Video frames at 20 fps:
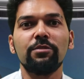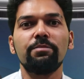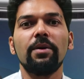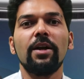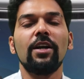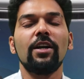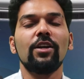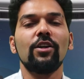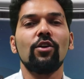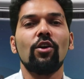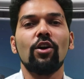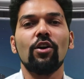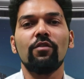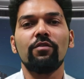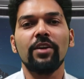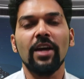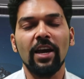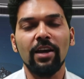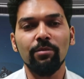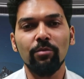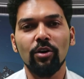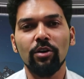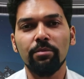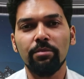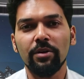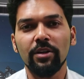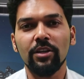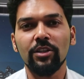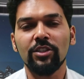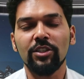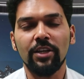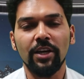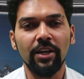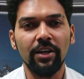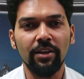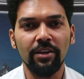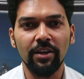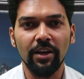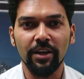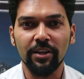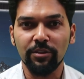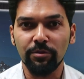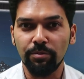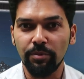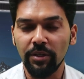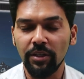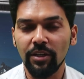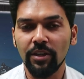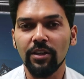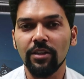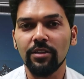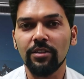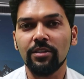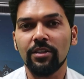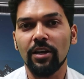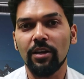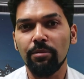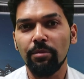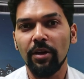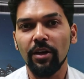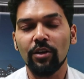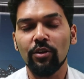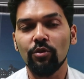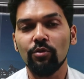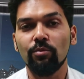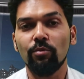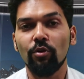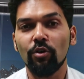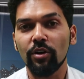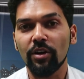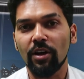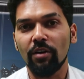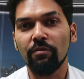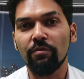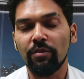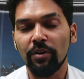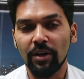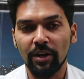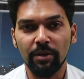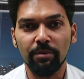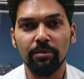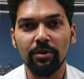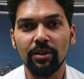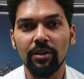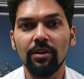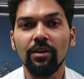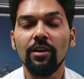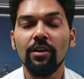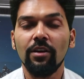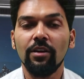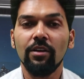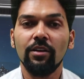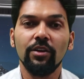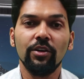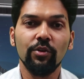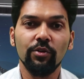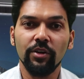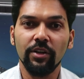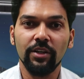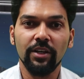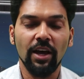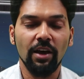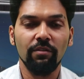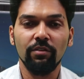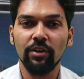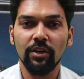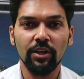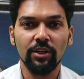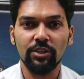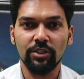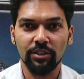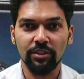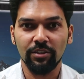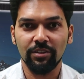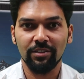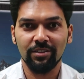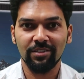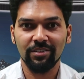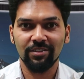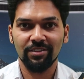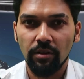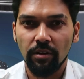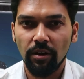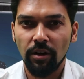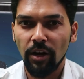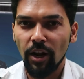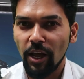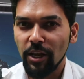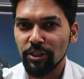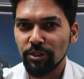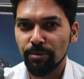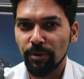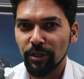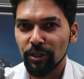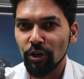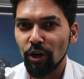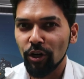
Spending a lot of time on bridge, gaining experience can make you more comfortable during navigation. Last but